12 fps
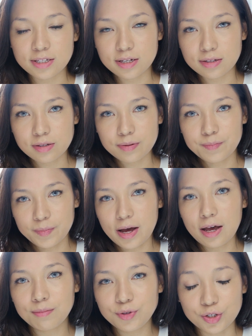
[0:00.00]
because
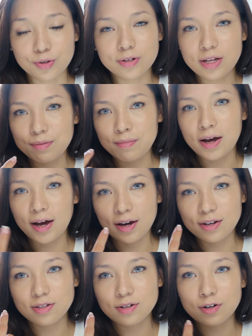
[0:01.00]
I'm sure that my
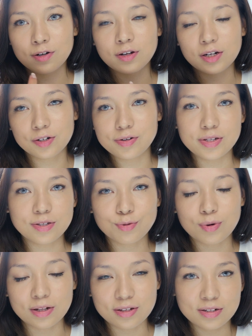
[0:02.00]
eyes are gonna crease
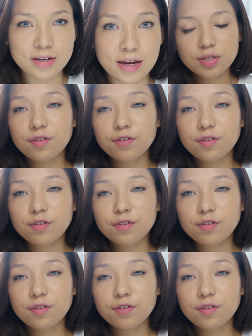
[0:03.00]
throughout the day.